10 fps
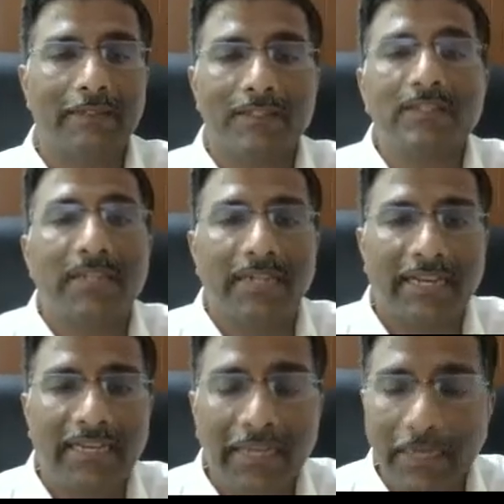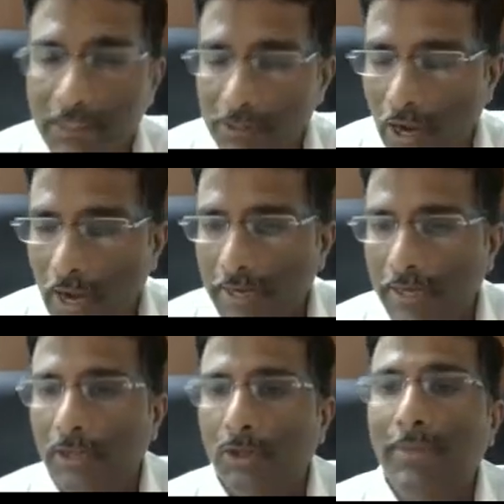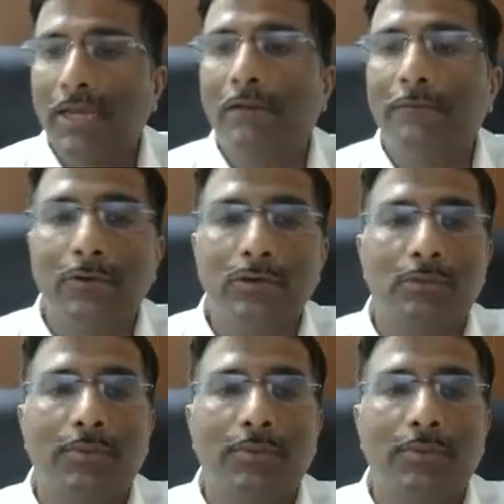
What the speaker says: this is a technique, it's not to be confused